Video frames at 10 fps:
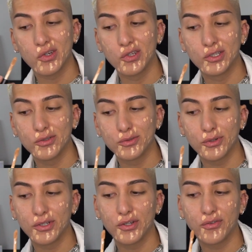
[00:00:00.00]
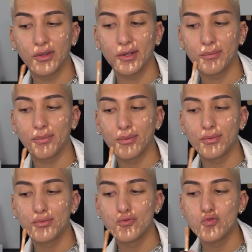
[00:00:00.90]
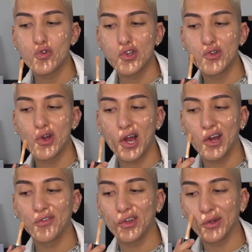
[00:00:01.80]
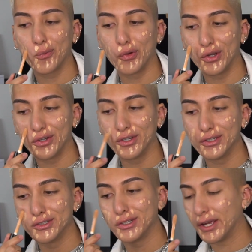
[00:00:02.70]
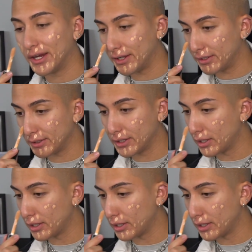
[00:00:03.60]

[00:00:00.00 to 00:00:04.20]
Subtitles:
This one's really good for like where you have like redness and